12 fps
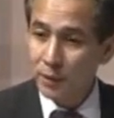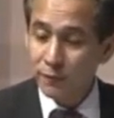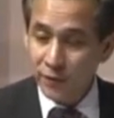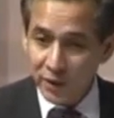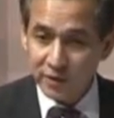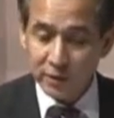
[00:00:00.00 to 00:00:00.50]

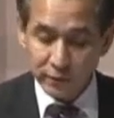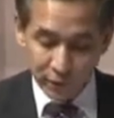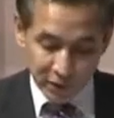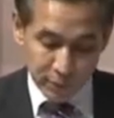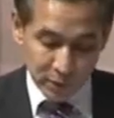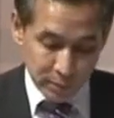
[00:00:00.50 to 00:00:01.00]
invest,
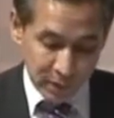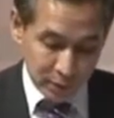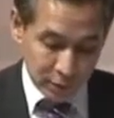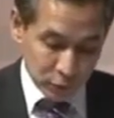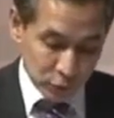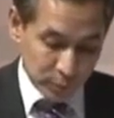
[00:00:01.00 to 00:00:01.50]
investment
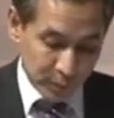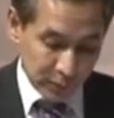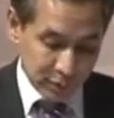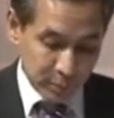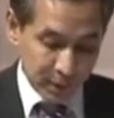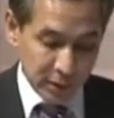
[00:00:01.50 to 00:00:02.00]
banks also
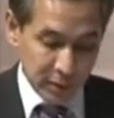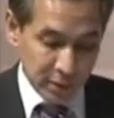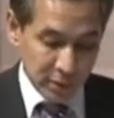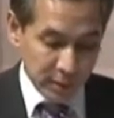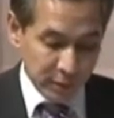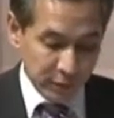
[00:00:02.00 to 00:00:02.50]
participating in
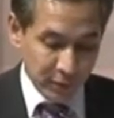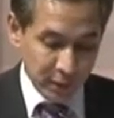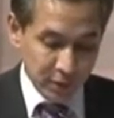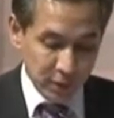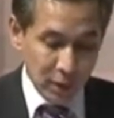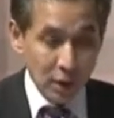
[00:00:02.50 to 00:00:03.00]
Islamic
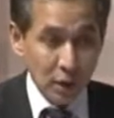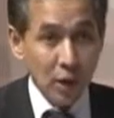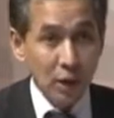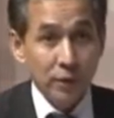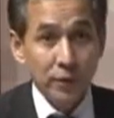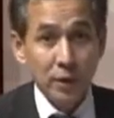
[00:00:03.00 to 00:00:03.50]
finance.
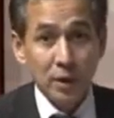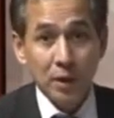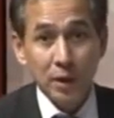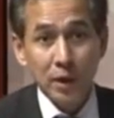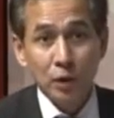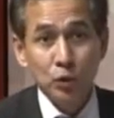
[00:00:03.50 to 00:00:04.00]
There
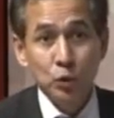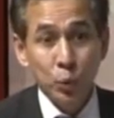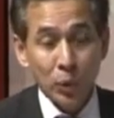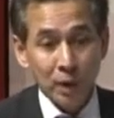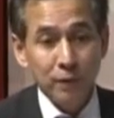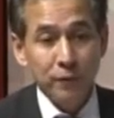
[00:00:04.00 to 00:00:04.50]
are now
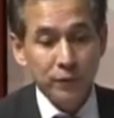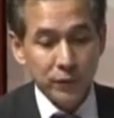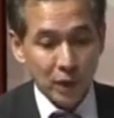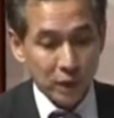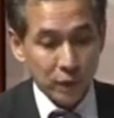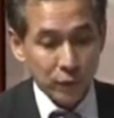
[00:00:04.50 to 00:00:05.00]
12
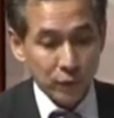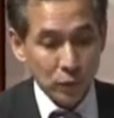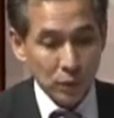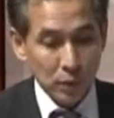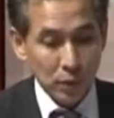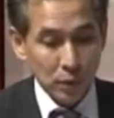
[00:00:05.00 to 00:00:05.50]

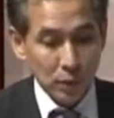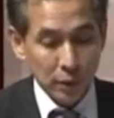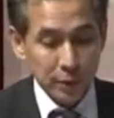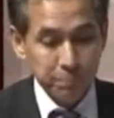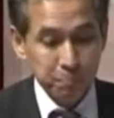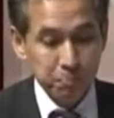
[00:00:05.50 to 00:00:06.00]
takaful
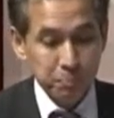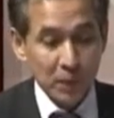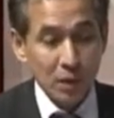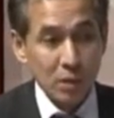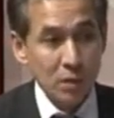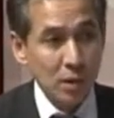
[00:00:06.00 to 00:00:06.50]
um,
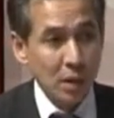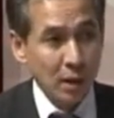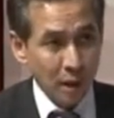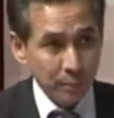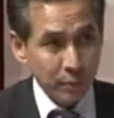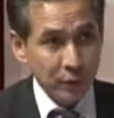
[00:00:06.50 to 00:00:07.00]

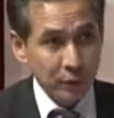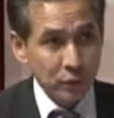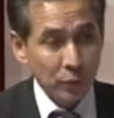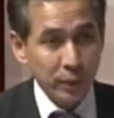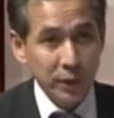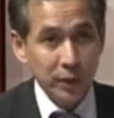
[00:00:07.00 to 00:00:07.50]

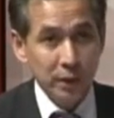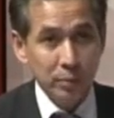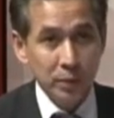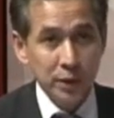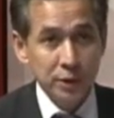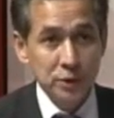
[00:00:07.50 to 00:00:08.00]
companies operating
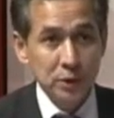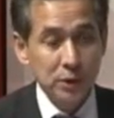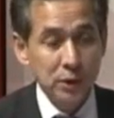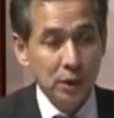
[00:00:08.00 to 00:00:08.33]
in Malaysia.